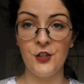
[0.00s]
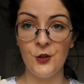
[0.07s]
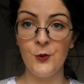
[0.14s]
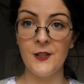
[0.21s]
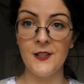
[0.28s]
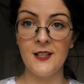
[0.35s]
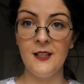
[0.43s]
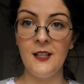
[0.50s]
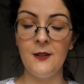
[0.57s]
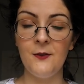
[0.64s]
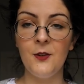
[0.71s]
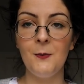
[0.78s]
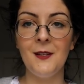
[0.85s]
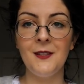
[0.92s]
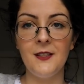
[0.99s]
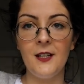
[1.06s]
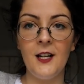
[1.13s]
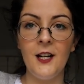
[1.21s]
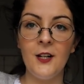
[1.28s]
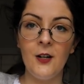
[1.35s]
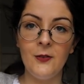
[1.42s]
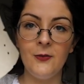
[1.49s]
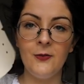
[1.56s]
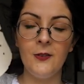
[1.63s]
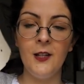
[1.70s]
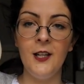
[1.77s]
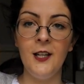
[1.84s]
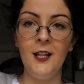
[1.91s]
short sleeve, you're meant to cut off
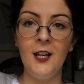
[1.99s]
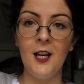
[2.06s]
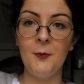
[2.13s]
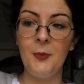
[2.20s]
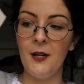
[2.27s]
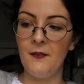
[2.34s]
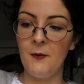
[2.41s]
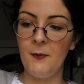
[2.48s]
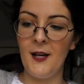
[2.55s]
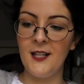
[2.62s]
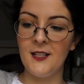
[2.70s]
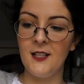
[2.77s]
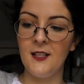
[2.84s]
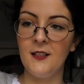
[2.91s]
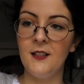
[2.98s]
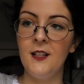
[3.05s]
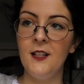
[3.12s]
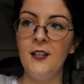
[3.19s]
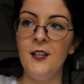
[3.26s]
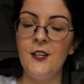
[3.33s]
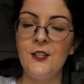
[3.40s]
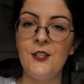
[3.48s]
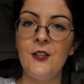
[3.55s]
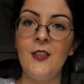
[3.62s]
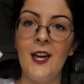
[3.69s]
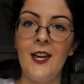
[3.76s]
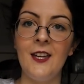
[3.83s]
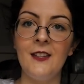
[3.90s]
a bit of a pattern so
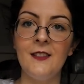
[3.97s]
that